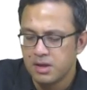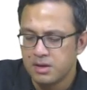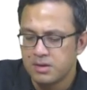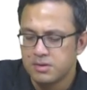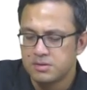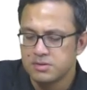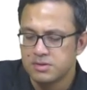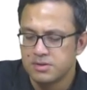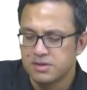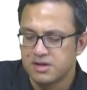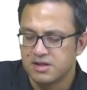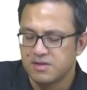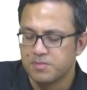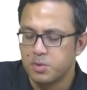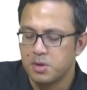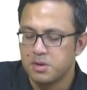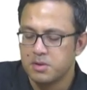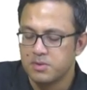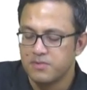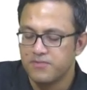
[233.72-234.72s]
this
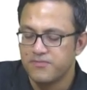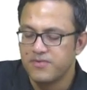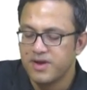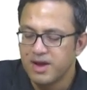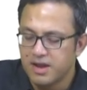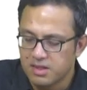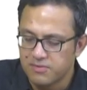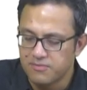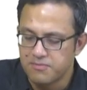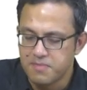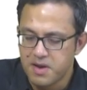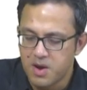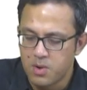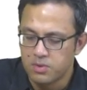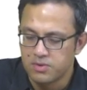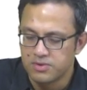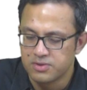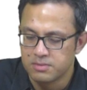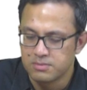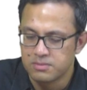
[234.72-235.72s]
exploitative phase of
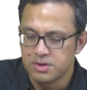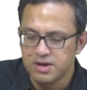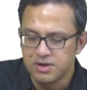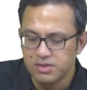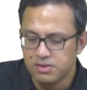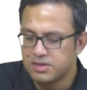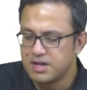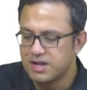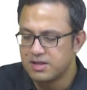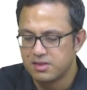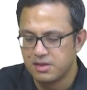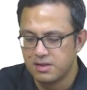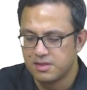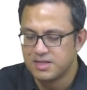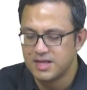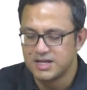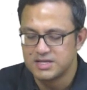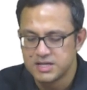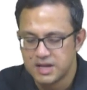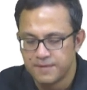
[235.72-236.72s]
imperialism, right? So that's the
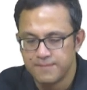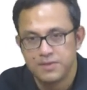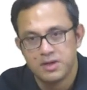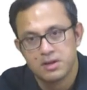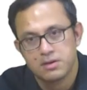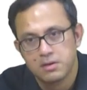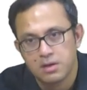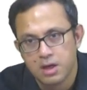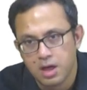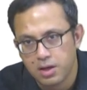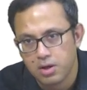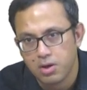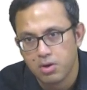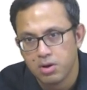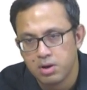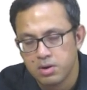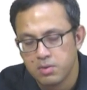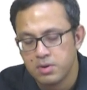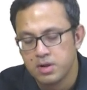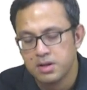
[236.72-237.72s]
setting that uh,
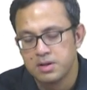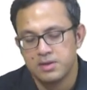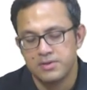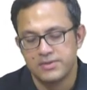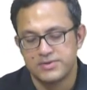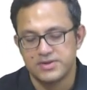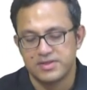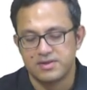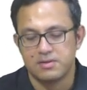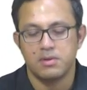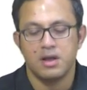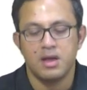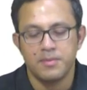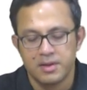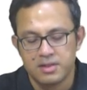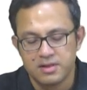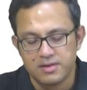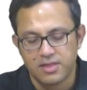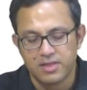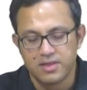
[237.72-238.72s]
Conrad is
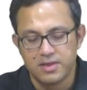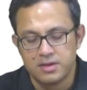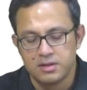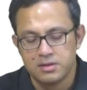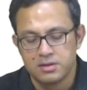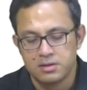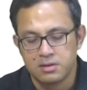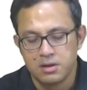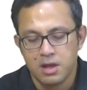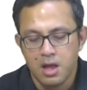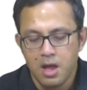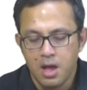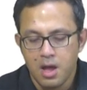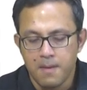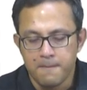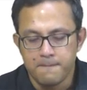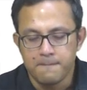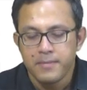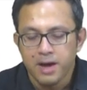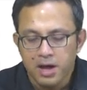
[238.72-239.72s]
describing. That's the setting that
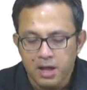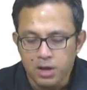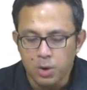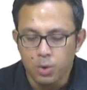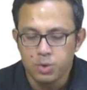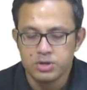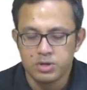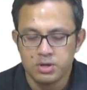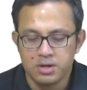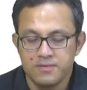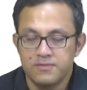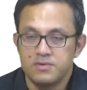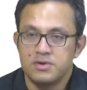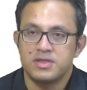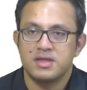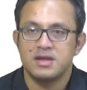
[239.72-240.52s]
Marlowe, the novel, is